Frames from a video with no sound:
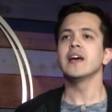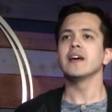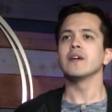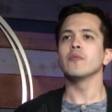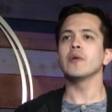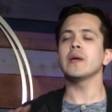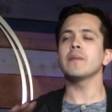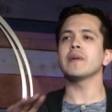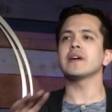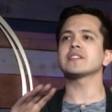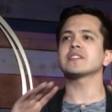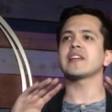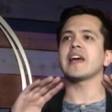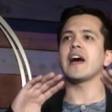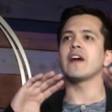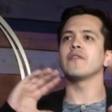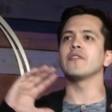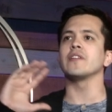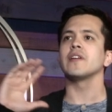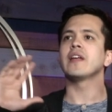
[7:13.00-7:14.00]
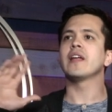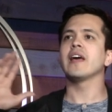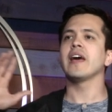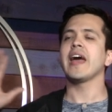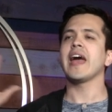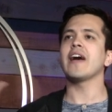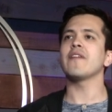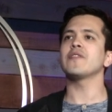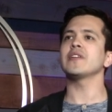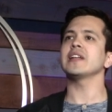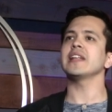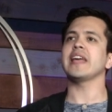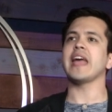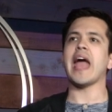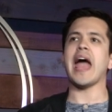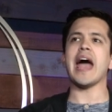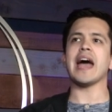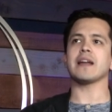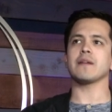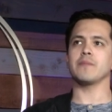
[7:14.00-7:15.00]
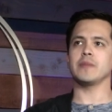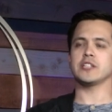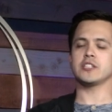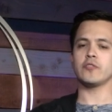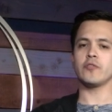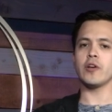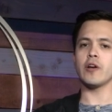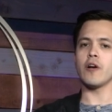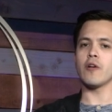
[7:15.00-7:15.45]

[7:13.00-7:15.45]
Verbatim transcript: We must have a heavenly atmosphere